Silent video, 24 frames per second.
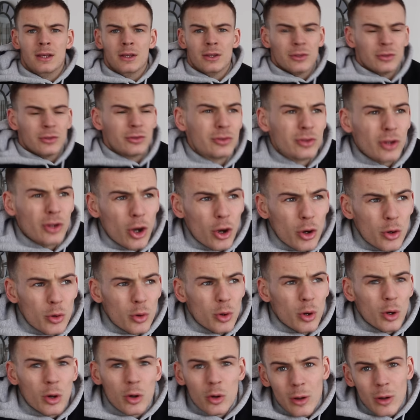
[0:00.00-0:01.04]
So,
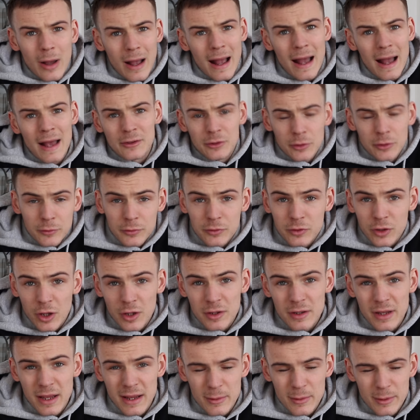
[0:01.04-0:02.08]
as of
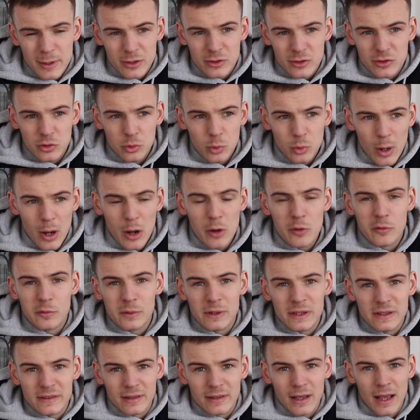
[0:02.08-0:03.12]
Sunday, we are 12
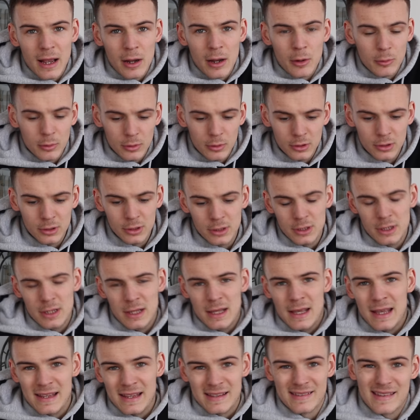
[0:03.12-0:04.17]
weeks out.
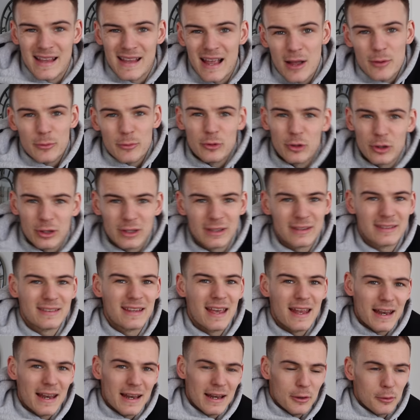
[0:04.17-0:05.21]
It sounds like it's
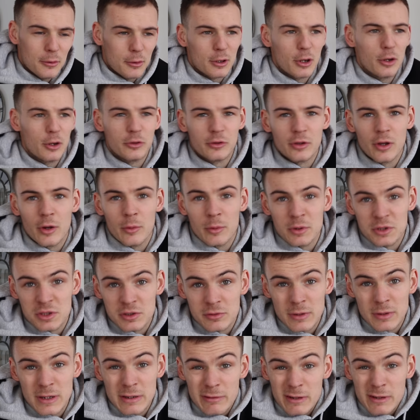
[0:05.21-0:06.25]
getting a little closer, which is
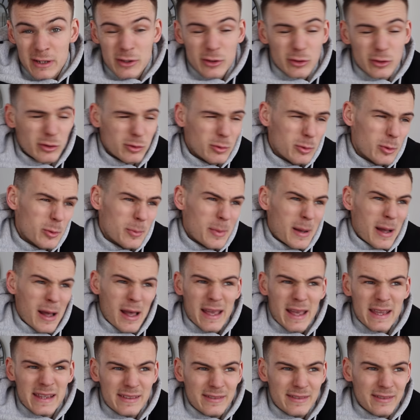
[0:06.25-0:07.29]
really, really good, to about
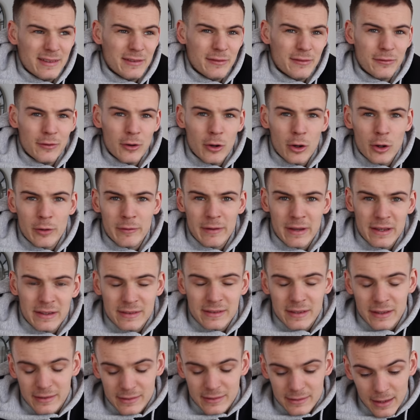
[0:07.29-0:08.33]
85,
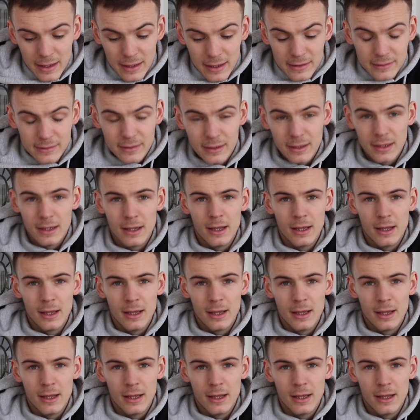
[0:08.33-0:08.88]
86 days.